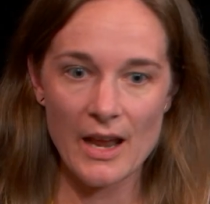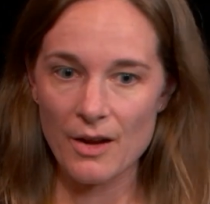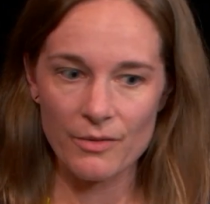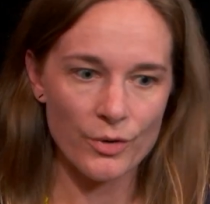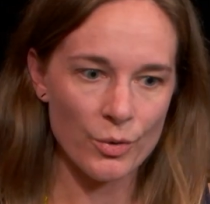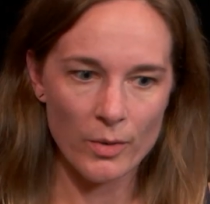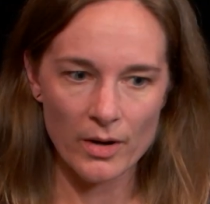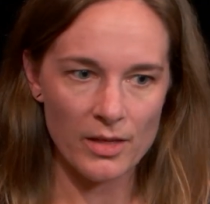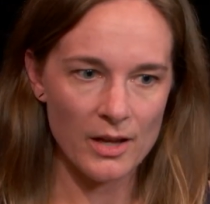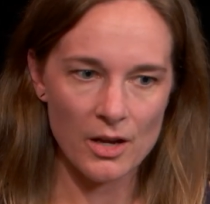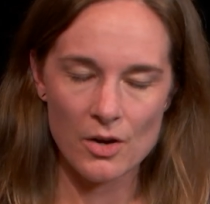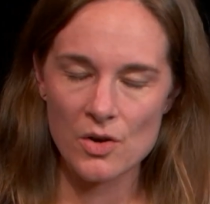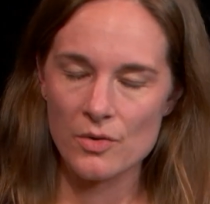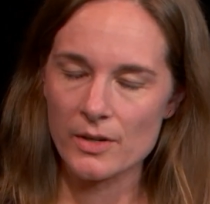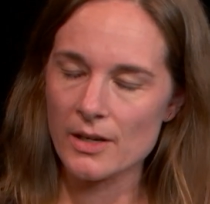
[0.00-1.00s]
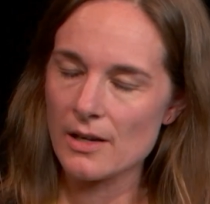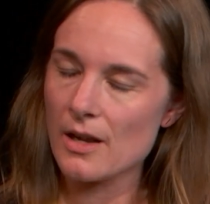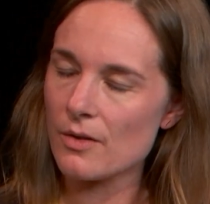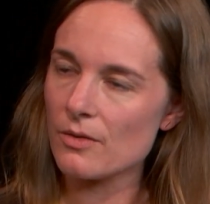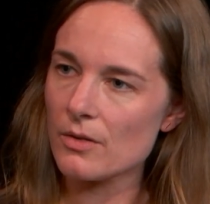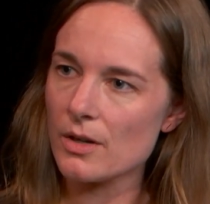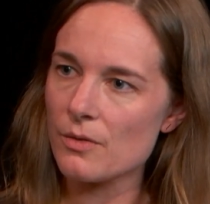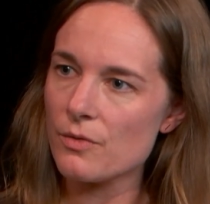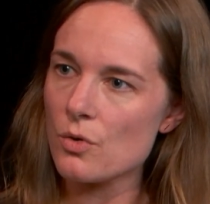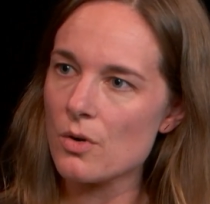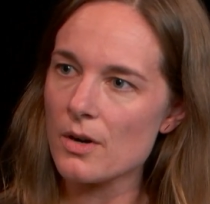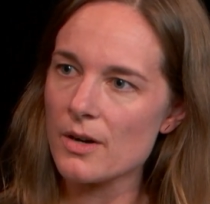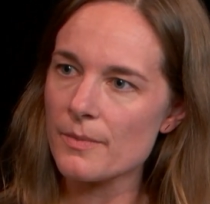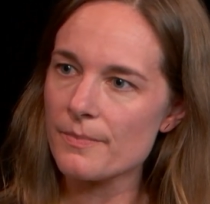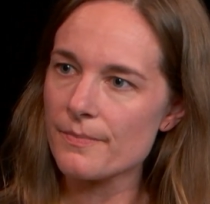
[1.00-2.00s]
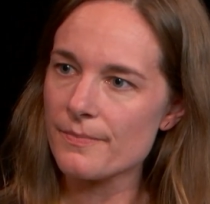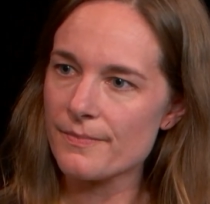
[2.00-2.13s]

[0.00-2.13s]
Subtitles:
everywhere they go and in every form.